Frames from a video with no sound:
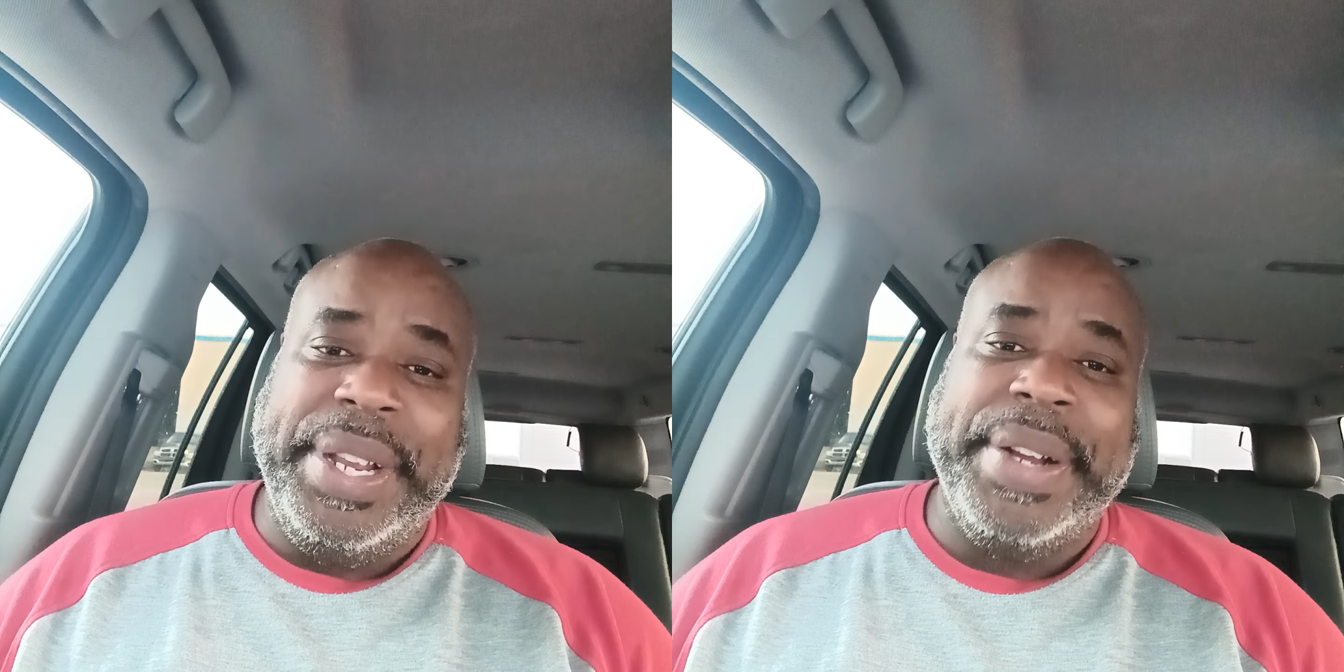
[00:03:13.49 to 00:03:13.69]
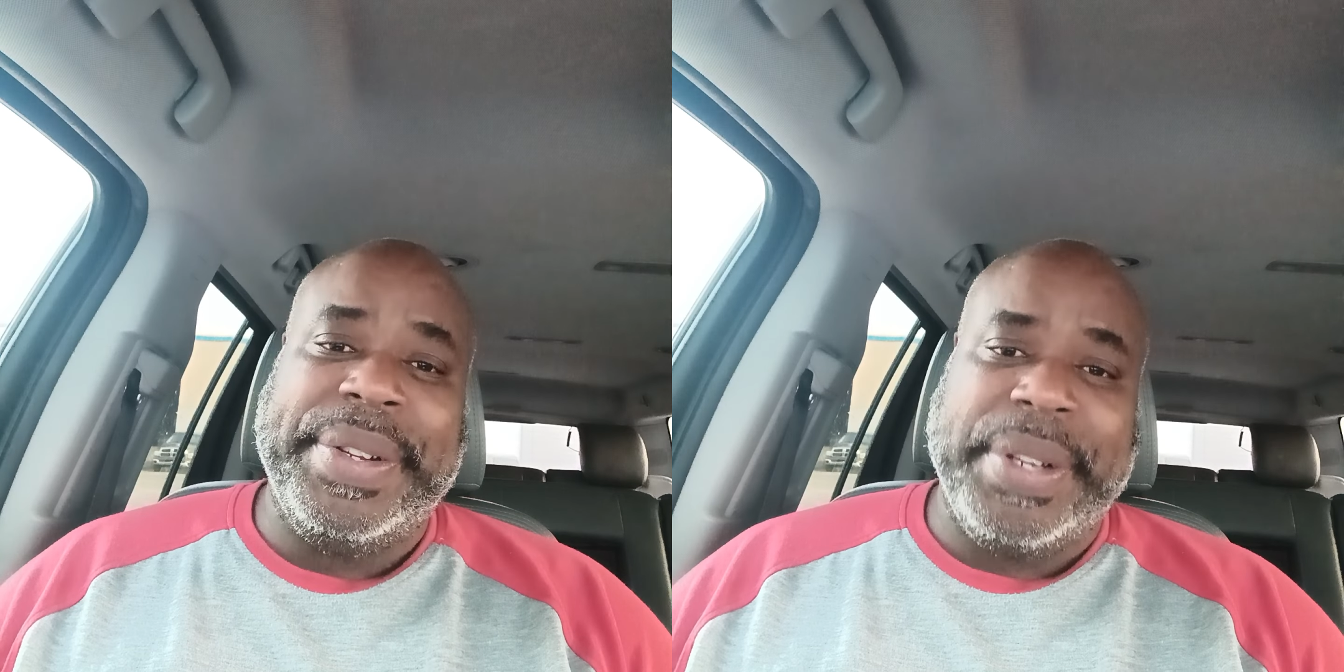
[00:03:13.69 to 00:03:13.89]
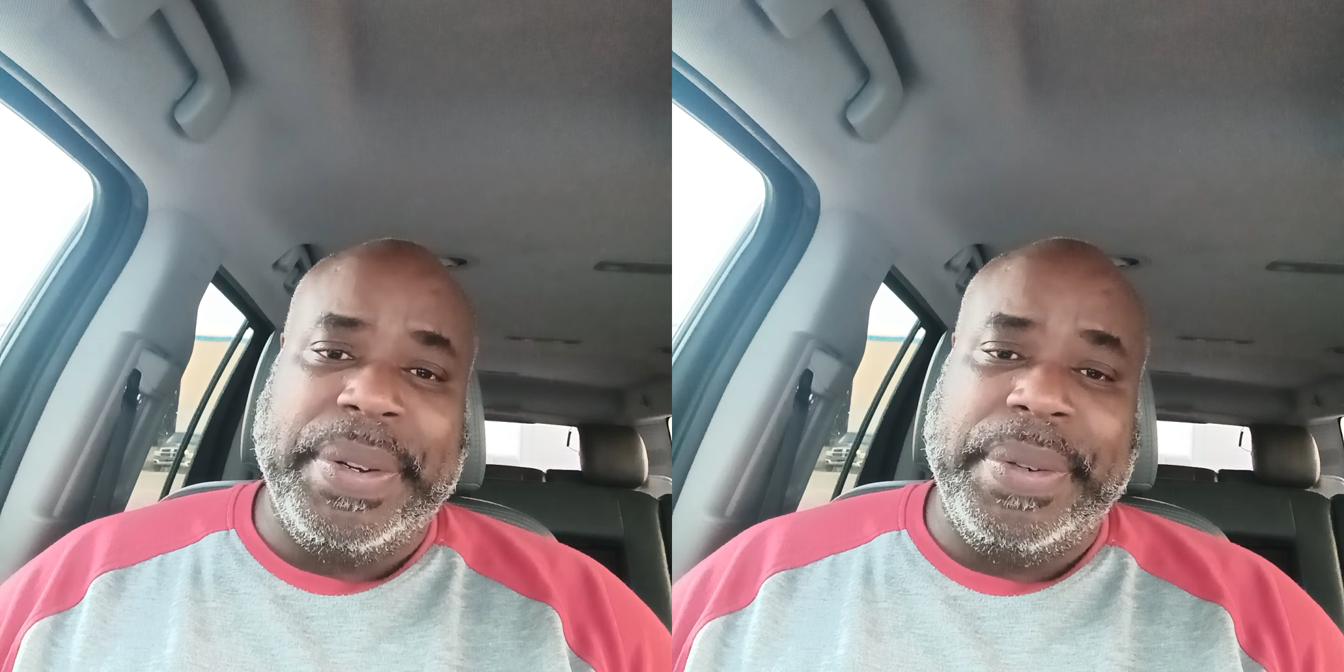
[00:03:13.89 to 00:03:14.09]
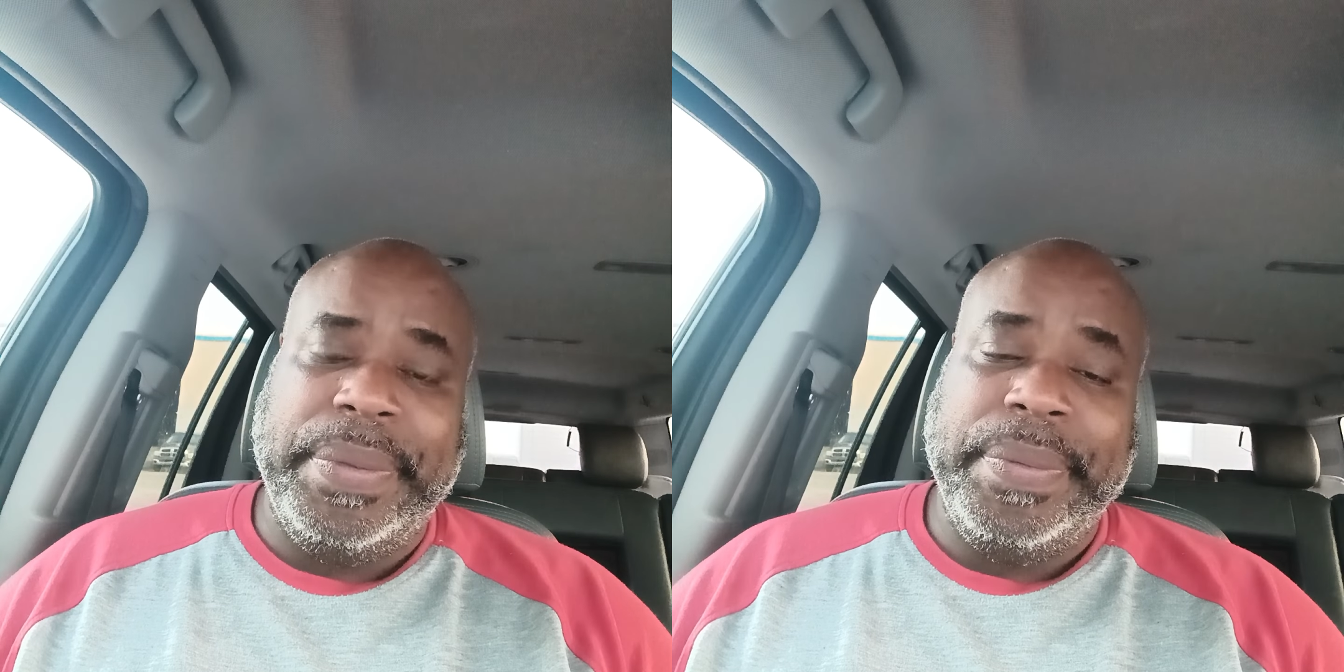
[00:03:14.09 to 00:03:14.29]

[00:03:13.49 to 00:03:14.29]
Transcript: years old.